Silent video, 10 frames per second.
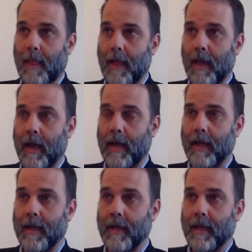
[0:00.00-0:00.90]

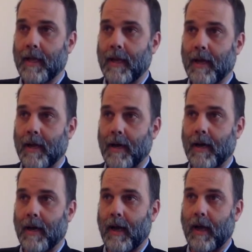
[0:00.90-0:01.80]
I uh,
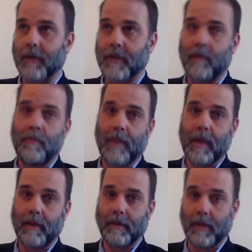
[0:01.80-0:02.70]
I also have a
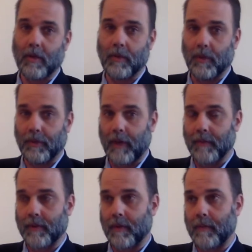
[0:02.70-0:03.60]
band, the Inglewood Old Time
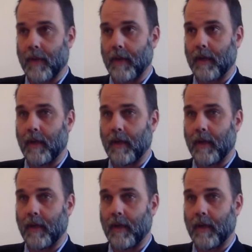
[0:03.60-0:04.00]
String Band.